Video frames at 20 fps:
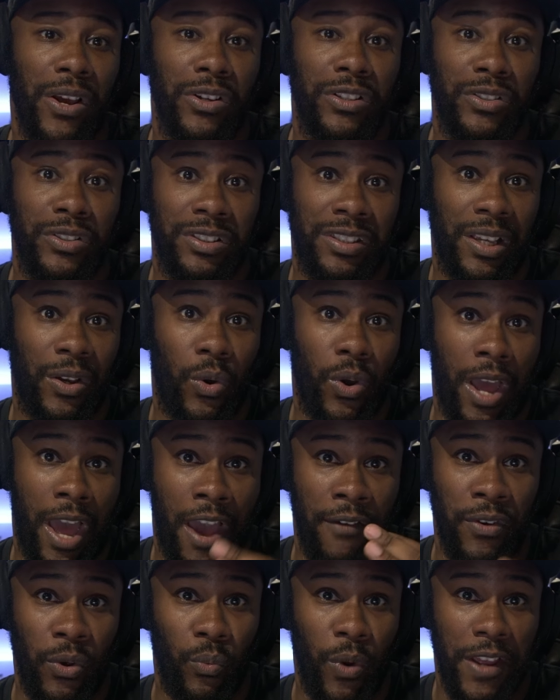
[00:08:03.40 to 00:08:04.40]
a sick
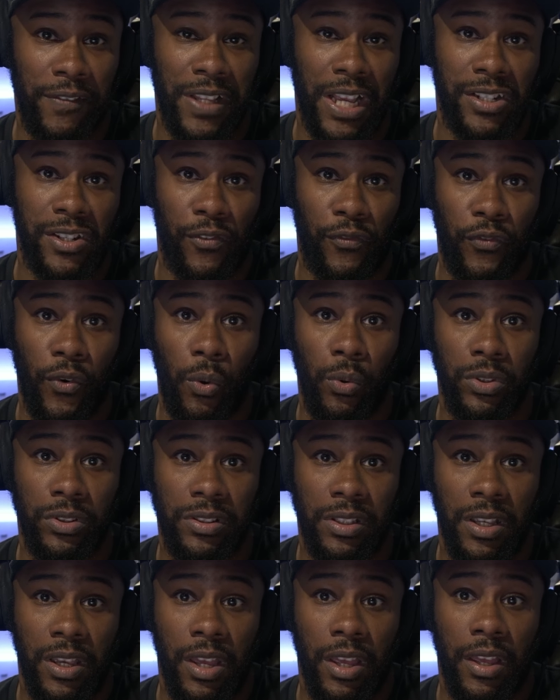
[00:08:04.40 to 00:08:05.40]
having wave dash and
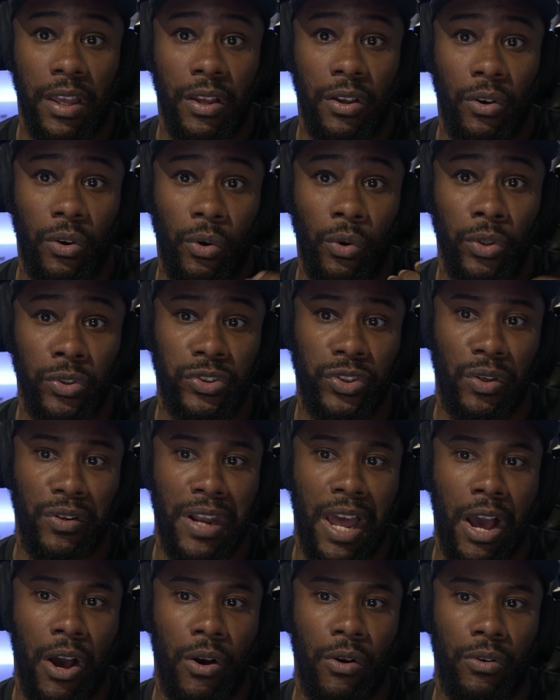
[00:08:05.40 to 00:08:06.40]
throws, also
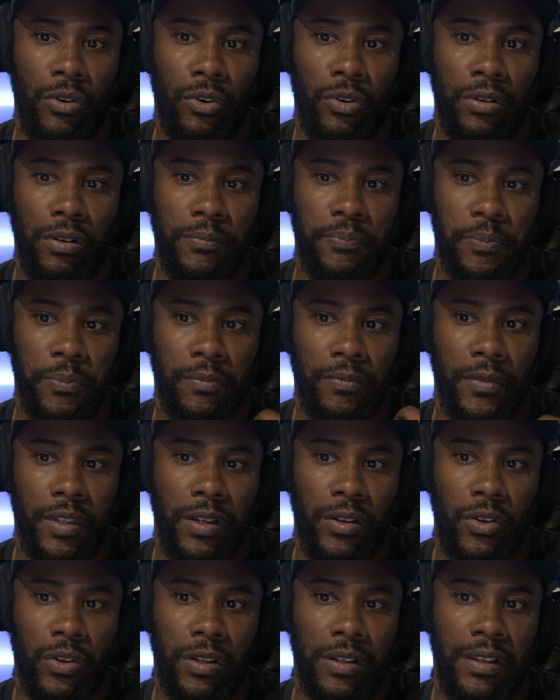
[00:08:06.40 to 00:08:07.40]
now
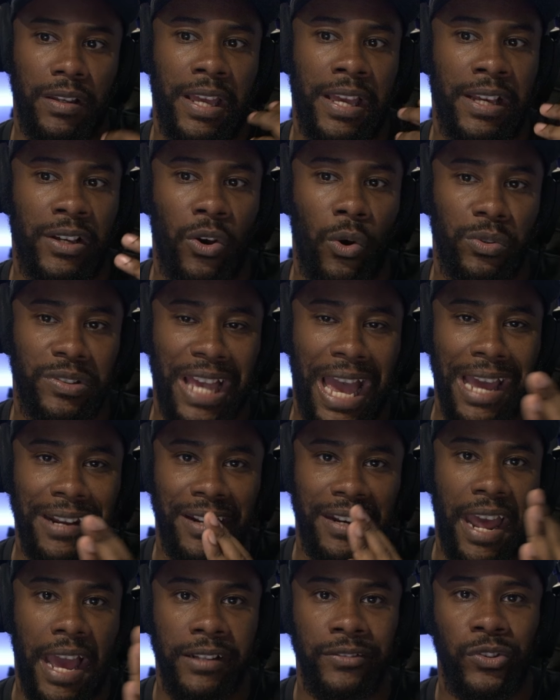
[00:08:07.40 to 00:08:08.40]
it goes hand
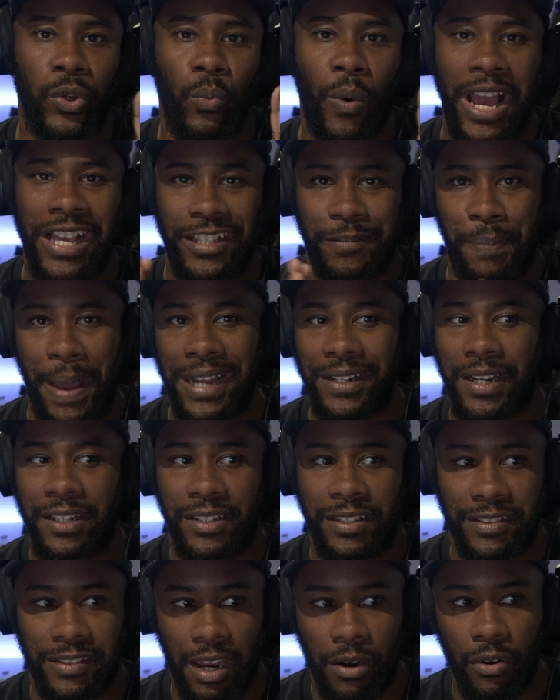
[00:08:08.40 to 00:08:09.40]
in hand to why his
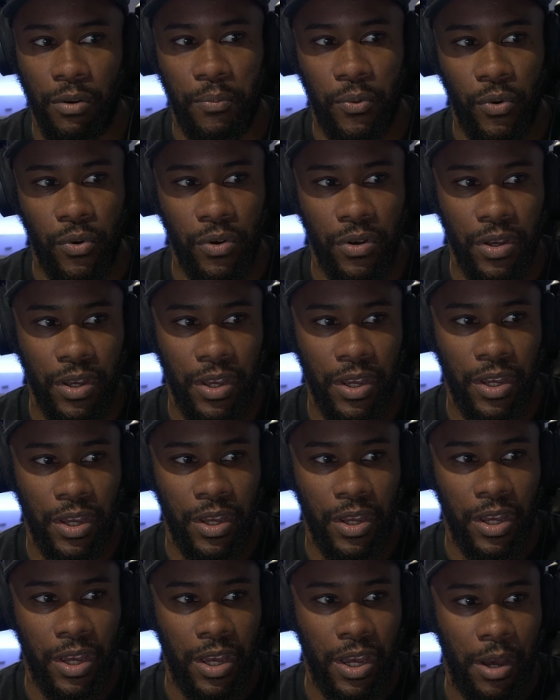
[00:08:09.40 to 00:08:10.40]
backdash is terrible.
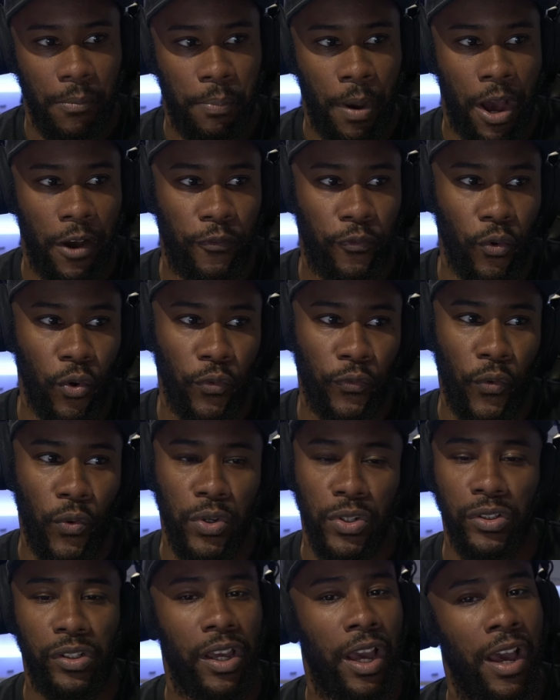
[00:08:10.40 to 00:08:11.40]
But 4 4
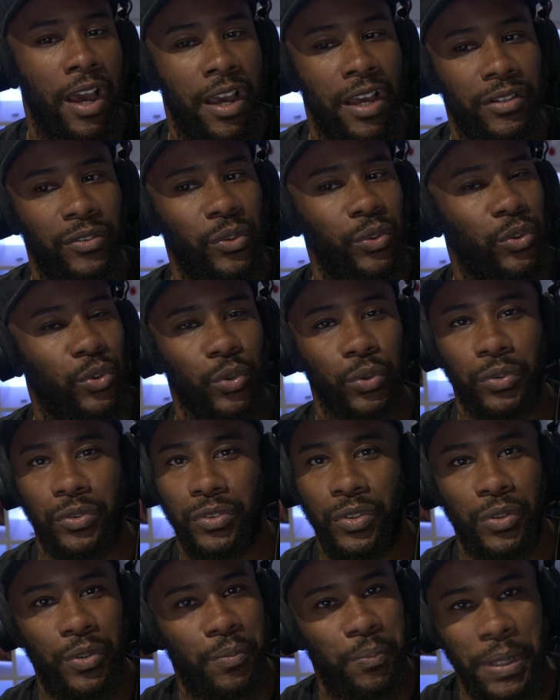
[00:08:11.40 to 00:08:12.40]
uh, neutral
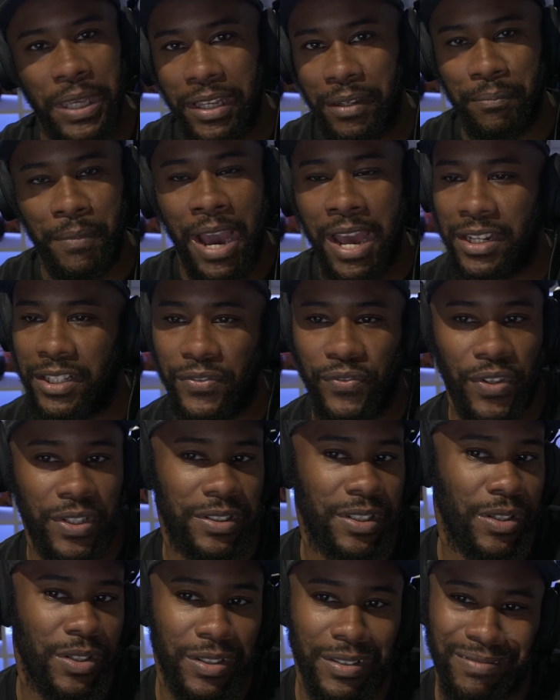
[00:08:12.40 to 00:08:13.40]
2 being minus
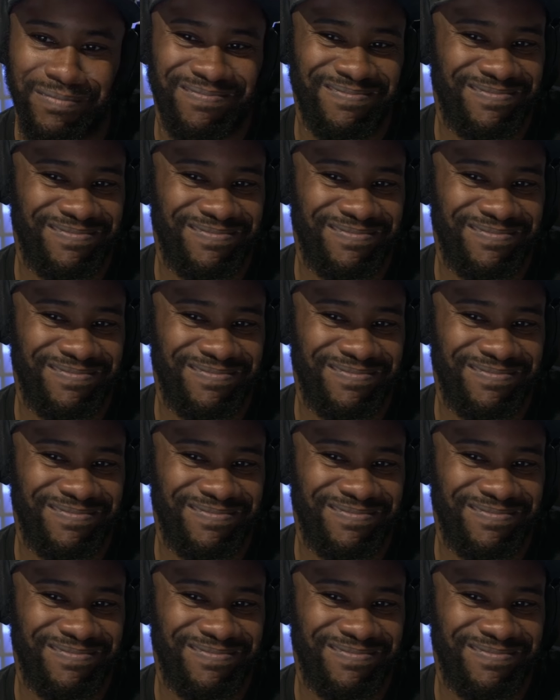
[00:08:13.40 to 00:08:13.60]
13,